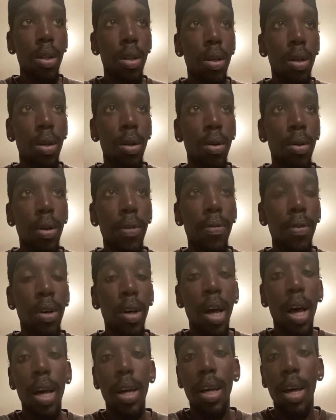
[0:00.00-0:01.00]
You know, they
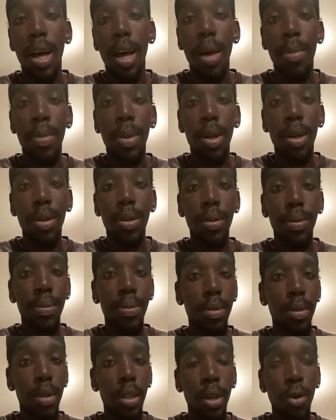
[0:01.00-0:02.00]
forgot God, man.
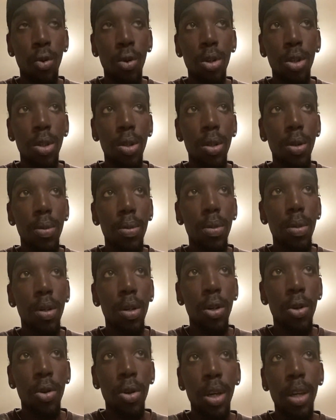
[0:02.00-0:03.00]
They worship the
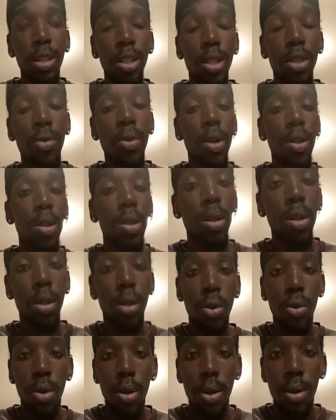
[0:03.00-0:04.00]
creation rather than the
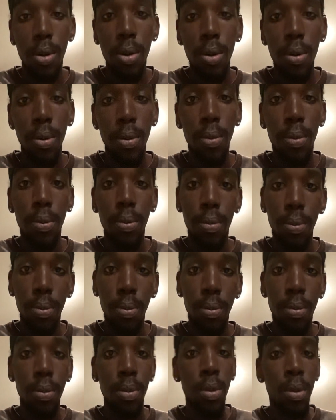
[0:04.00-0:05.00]
Creator.
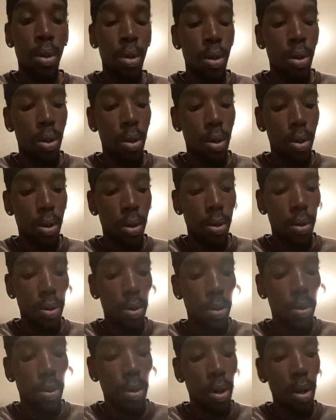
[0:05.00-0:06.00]
You know,
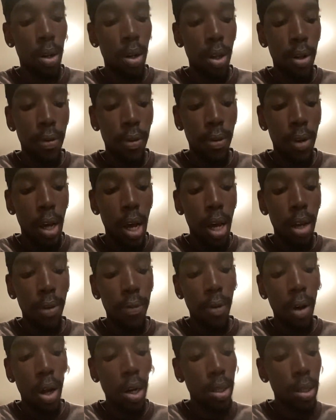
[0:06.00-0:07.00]
and the love of God to
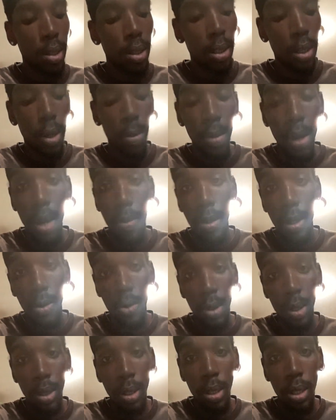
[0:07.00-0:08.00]
follow His commandments,
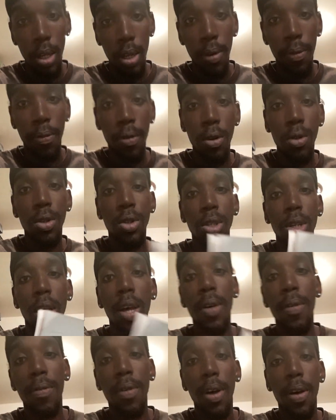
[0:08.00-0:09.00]
which is in 1
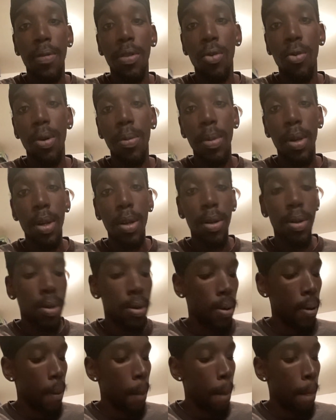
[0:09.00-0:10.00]
John 5:3, man.
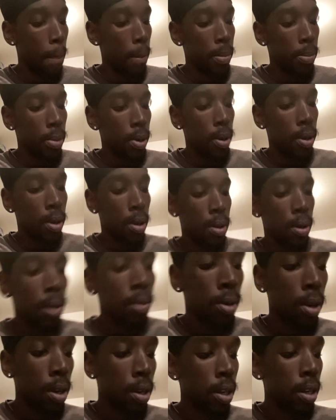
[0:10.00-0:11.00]
But
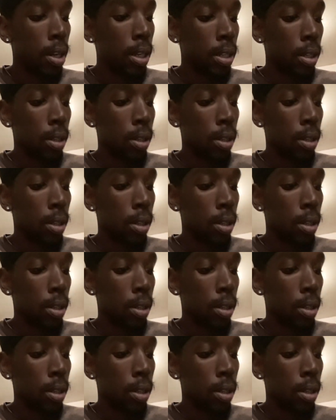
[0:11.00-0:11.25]
I'm gonna